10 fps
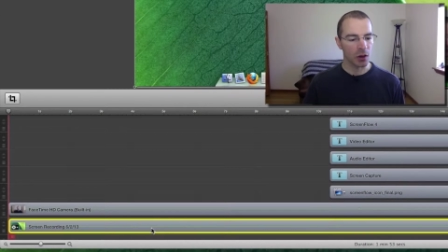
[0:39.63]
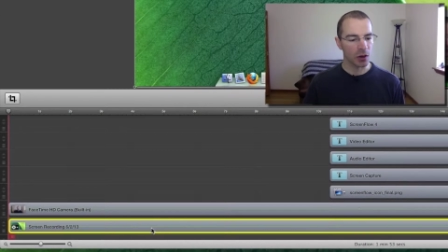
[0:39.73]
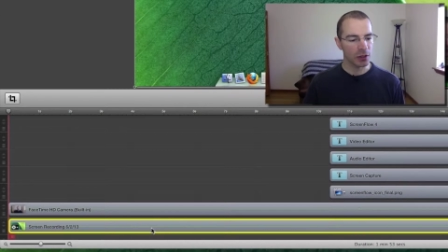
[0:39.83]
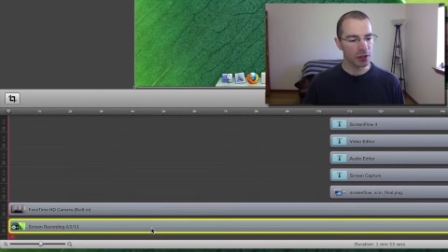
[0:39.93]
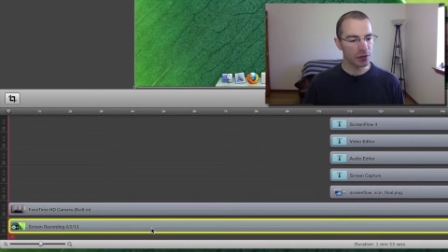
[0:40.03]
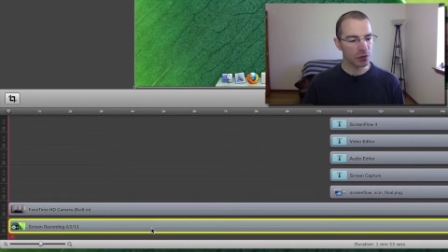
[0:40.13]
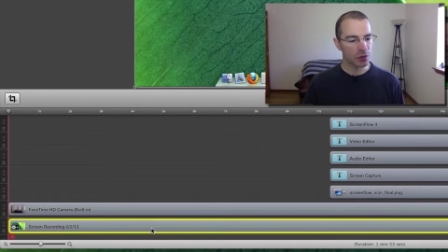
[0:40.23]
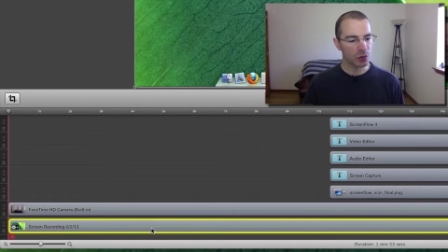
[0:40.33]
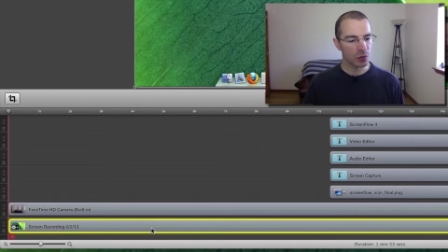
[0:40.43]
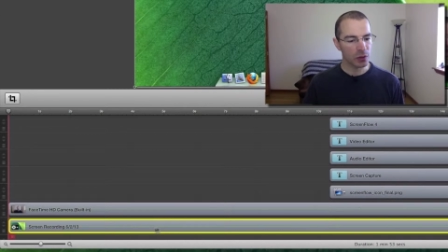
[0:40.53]
all you need to
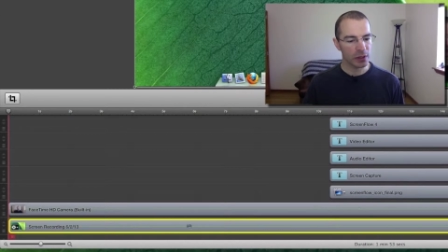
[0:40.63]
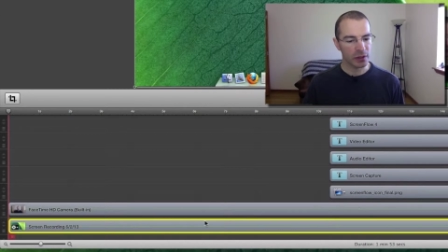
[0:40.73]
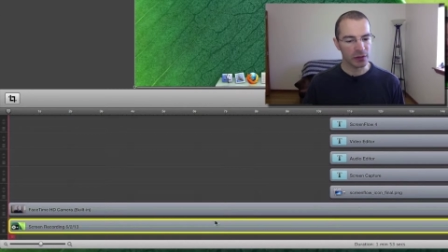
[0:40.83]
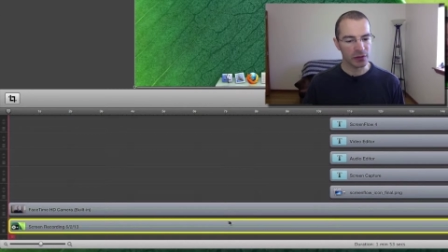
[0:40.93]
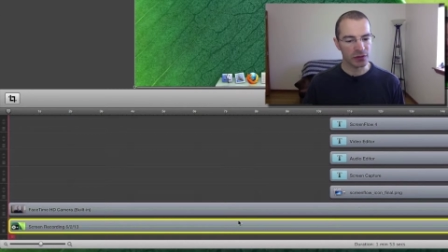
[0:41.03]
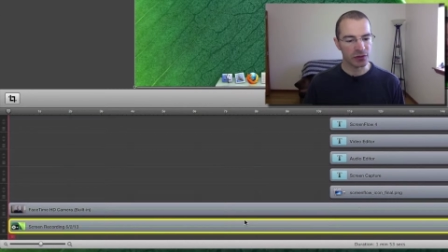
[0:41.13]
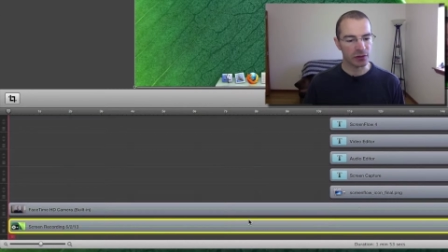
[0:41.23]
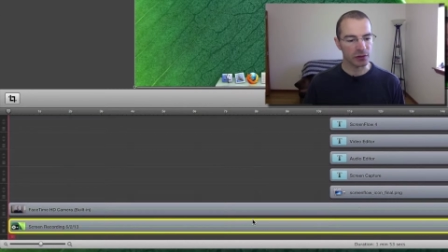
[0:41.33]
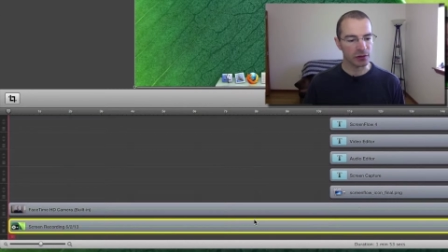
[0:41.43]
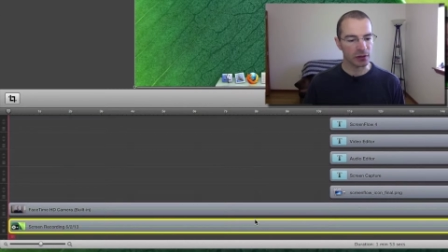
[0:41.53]
do is
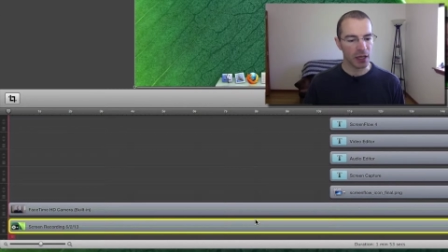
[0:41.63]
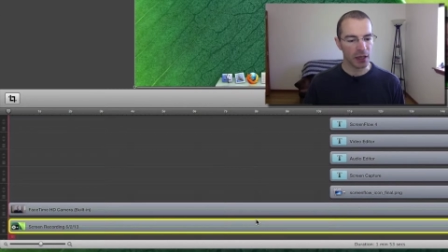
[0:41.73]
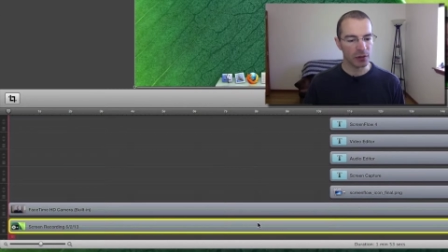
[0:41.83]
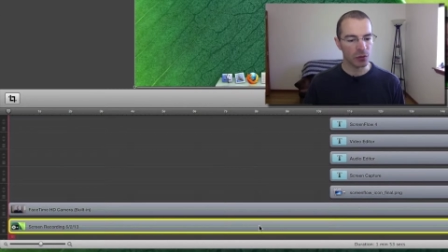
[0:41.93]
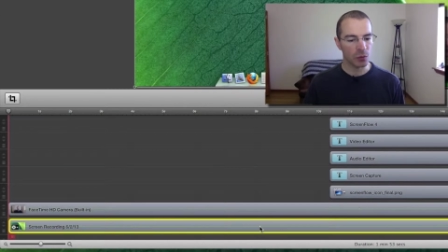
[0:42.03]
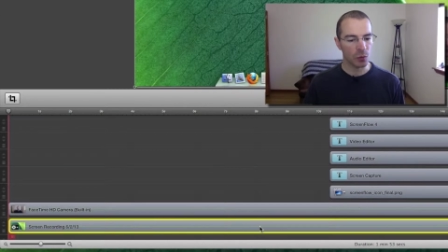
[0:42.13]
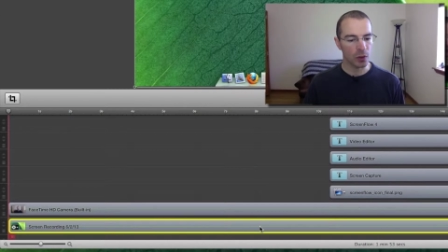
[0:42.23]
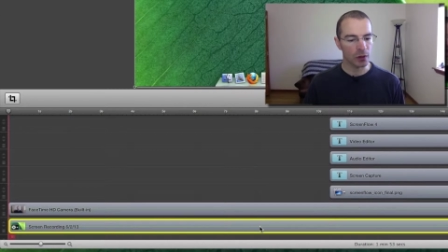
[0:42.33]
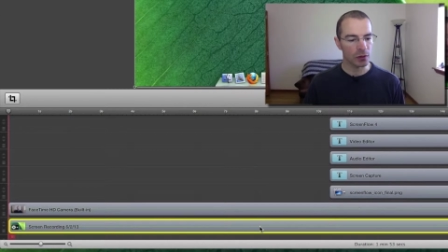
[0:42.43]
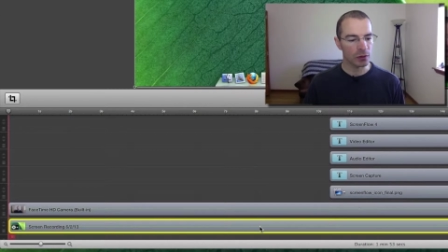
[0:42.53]
select
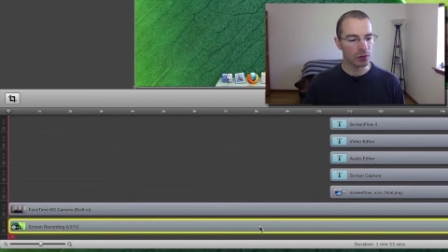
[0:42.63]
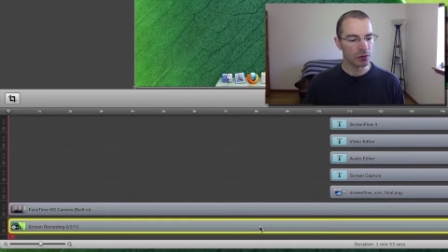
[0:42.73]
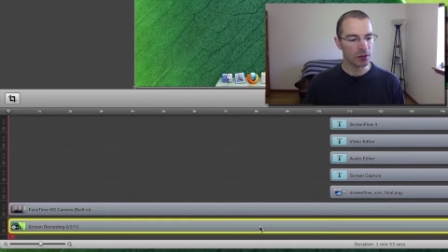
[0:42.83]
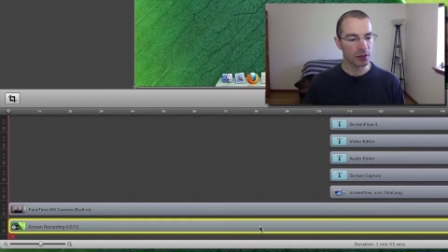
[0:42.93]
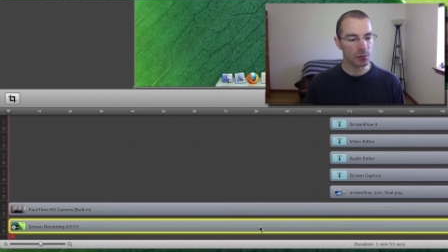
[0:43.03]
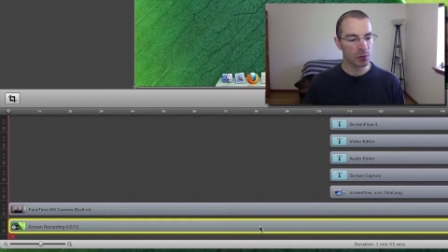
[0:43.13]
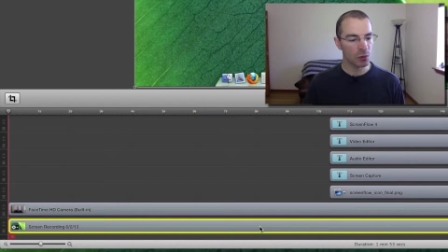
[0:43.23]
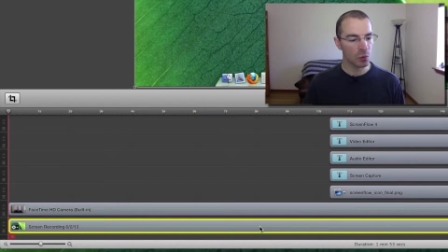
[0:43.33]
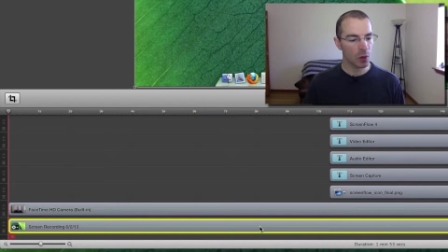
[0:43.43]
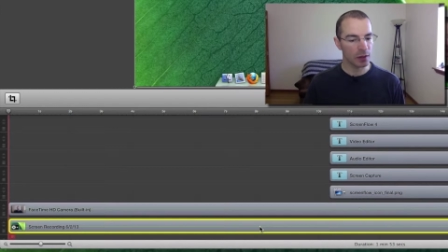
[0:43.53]
what clip
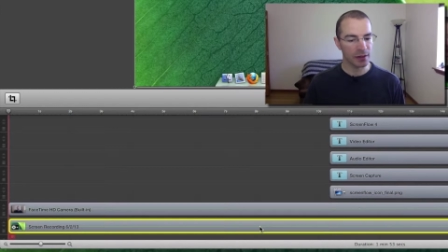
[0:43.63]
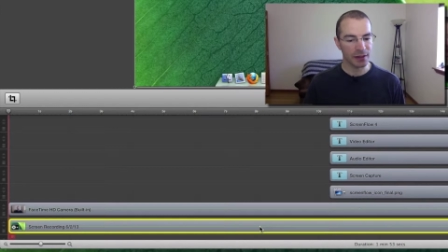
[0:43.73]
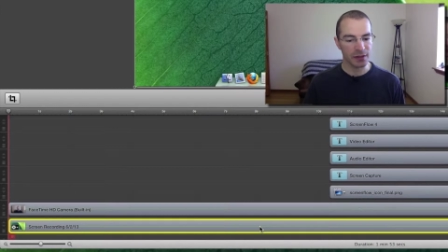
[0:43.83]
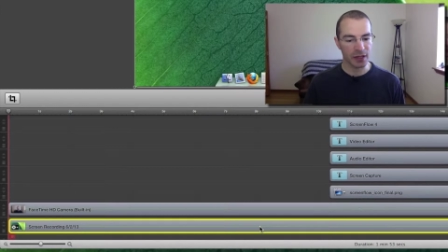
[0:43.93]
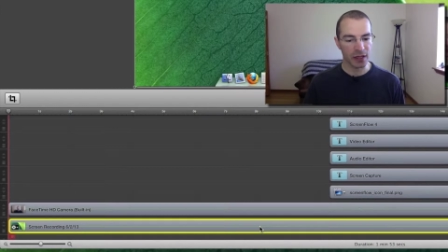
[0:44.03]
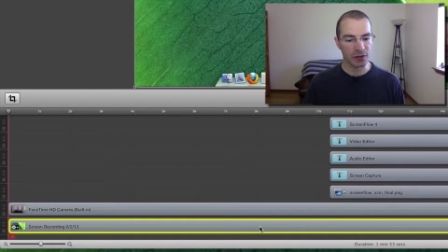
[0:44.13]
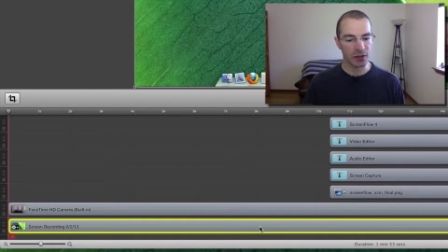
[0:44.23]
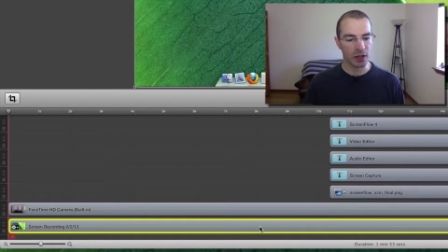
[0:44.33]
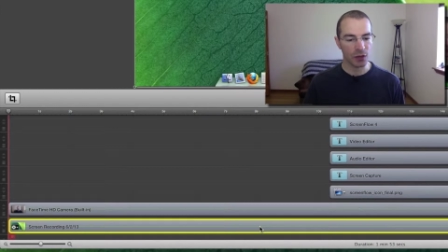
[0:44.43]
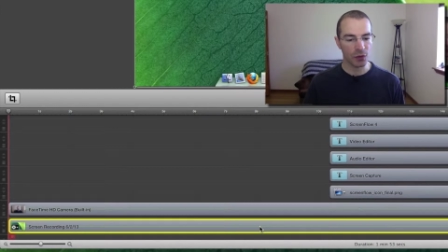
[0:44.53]
you want to detach
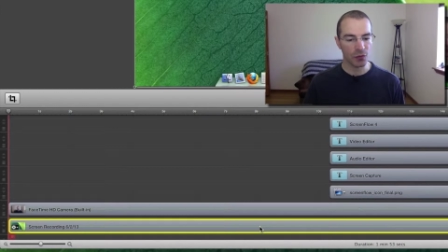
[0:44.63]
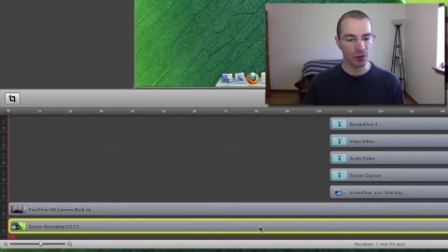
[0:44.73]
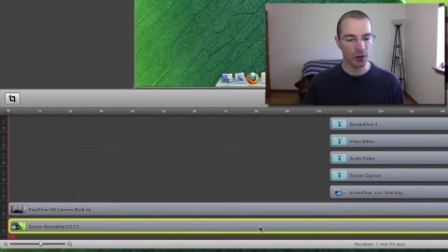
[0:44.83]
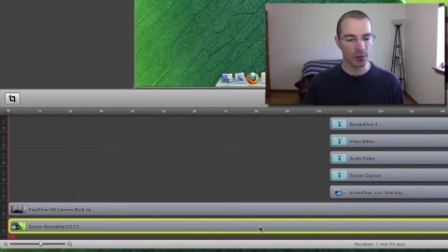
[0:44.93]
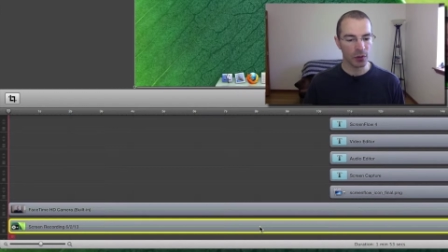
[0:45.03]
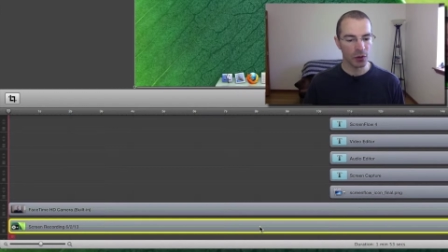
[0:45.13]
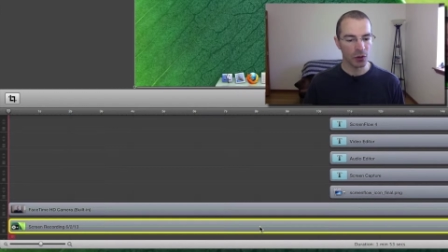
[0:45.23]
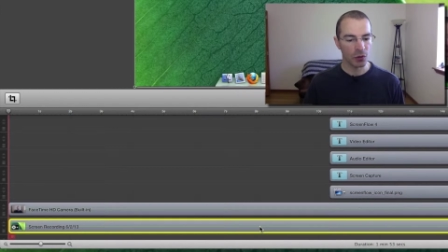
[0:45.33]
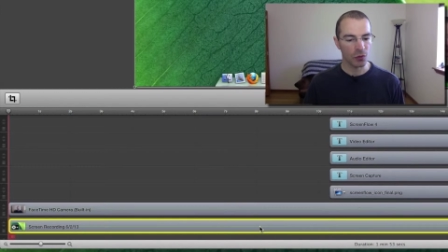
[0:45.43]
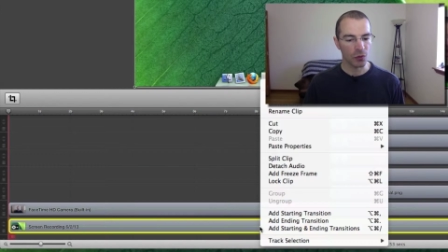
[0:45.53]
the audio from,
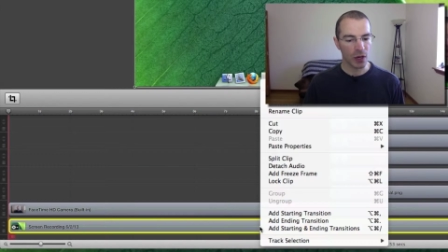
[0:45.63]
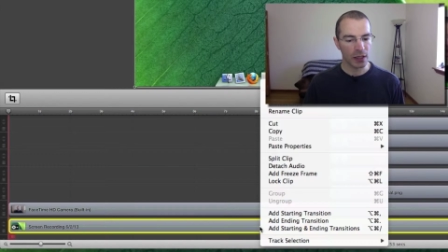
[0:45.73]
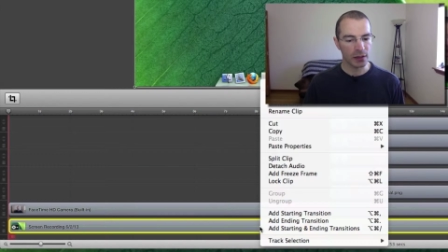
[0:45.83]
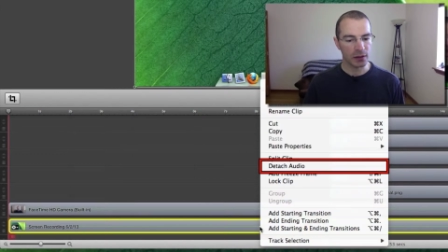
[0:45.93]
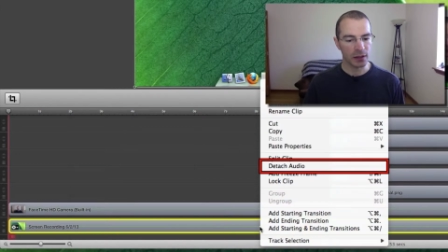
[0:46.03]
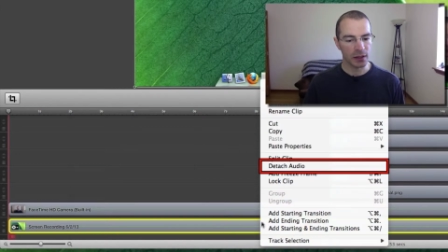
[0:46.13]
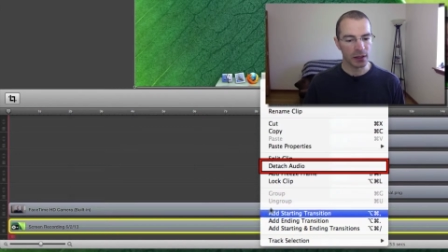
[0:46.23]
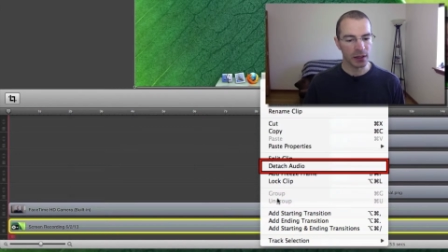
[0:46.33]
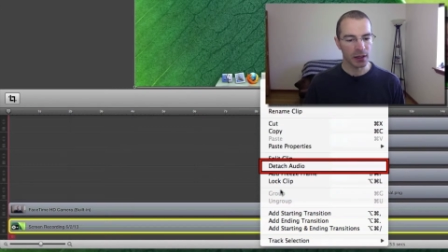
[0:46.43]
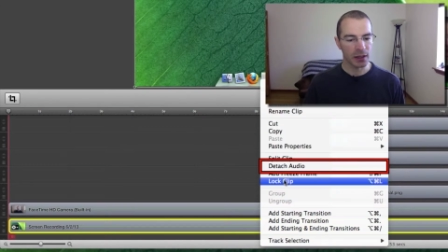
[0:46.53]
right click,